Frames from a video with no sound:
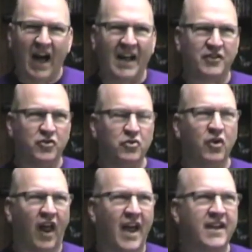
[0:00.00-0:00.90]
I do
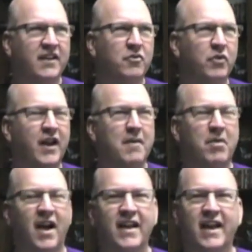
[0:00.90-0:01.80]
like when I
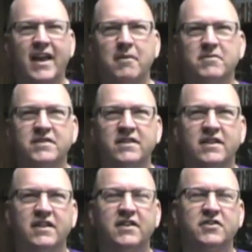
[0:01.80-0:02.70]
buy games
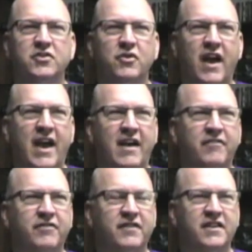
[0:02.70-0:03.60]
to
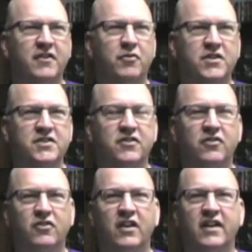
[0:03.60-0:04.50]
have the
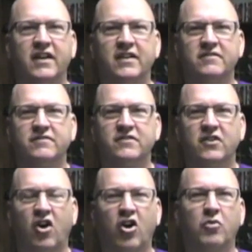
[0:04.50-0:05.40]
original uh,
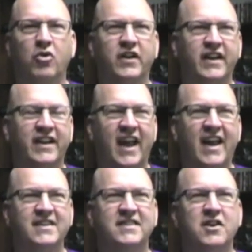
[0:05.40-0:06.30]
artwork and
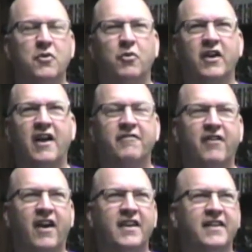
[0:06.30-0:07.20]
case. When I
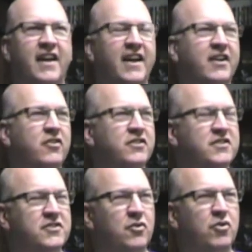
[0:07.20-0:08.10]
find that I go to
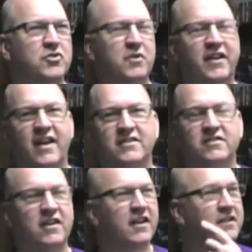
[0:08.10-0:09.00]
stores, we
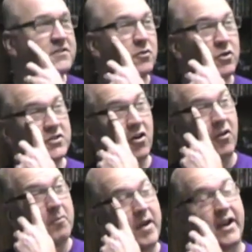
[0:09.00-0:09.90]
got uh, stores
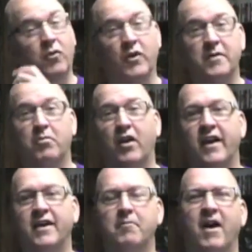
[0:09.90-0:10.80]
called Mega
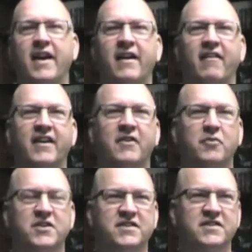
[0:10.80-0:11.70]
Replay in my area,
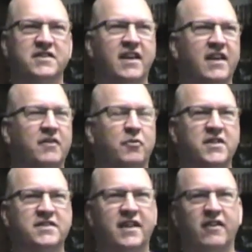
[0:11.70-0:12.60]
which is a
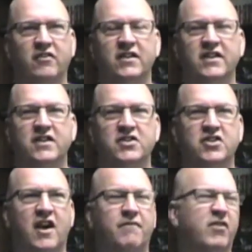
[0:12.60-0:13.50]
resale
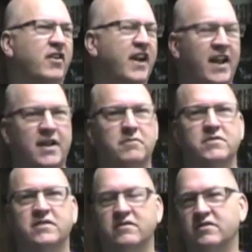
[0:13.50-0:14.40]
shop for
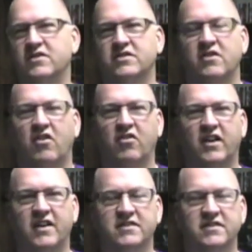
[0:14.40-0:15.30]
games and just all
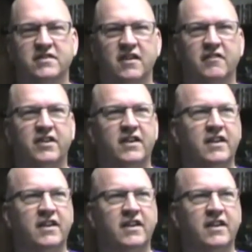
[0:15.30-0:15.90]
kinds of stuff.